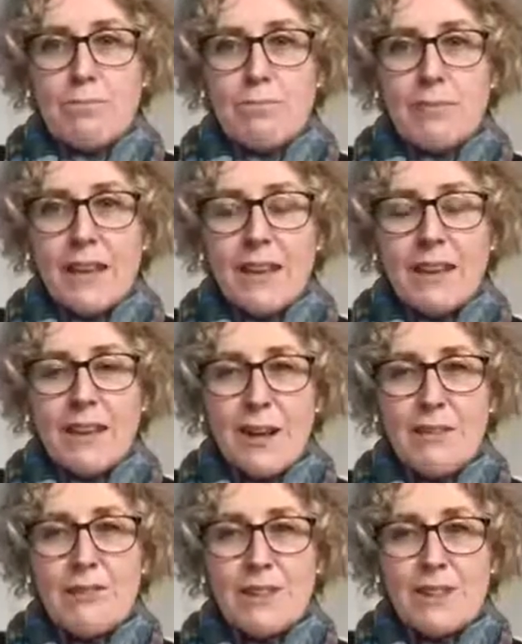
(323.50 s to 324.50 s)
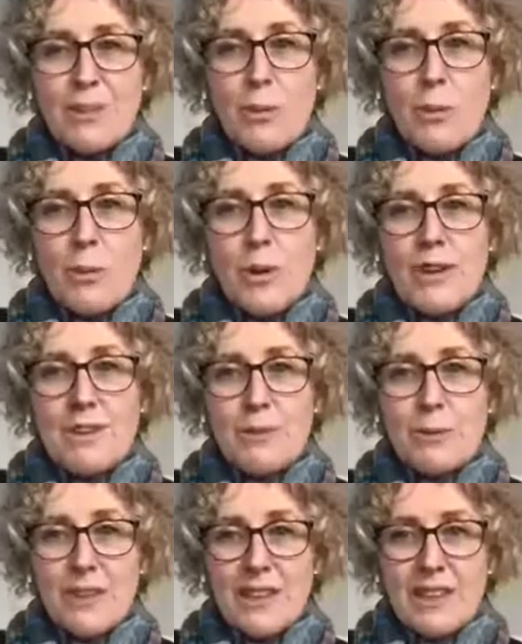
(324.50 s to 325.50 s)
That love is always
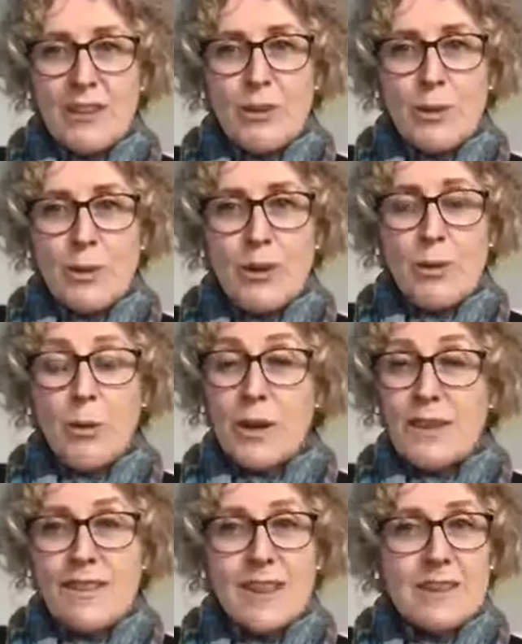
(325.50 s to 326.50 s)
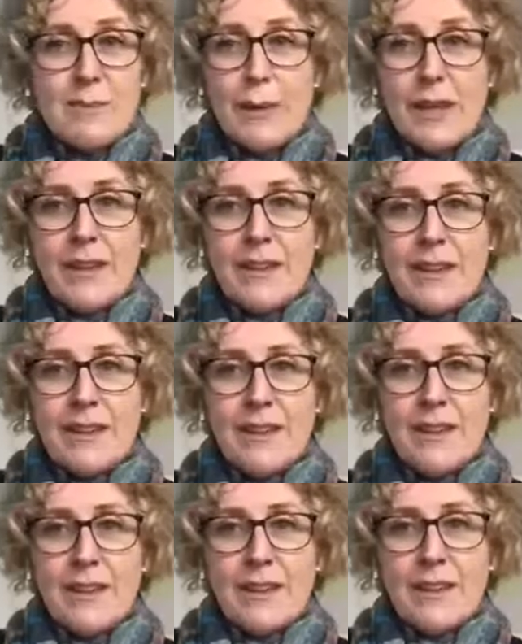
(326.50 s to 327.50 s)
within you. It always has been
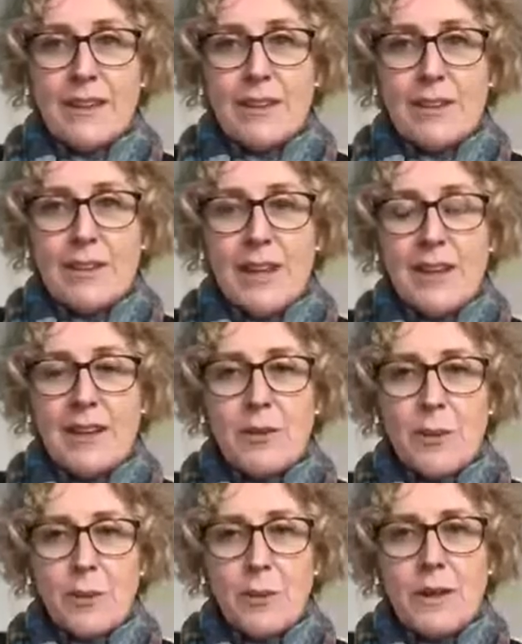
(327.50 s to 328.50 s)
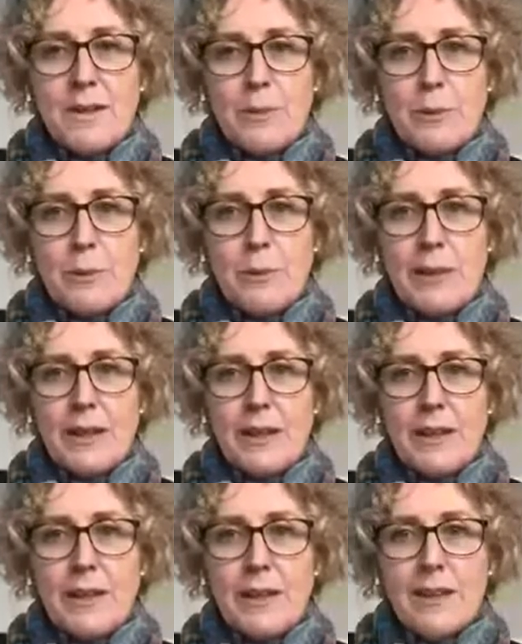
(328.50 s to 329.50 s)
and it always will
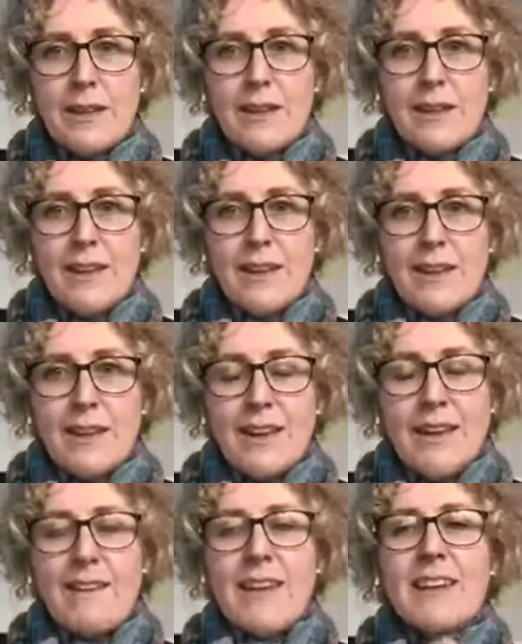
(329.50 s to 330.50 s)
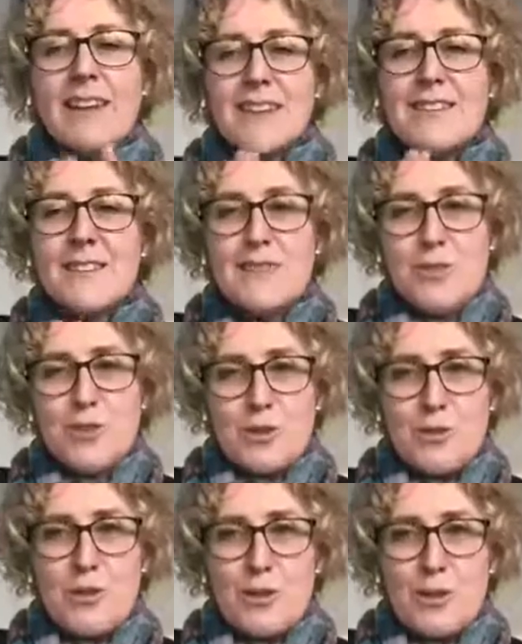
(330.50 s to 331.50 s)
be. And that is the
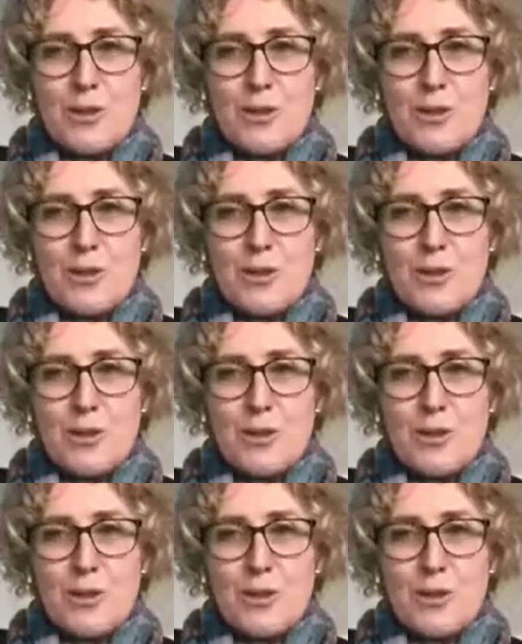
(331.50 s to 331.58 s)
truth.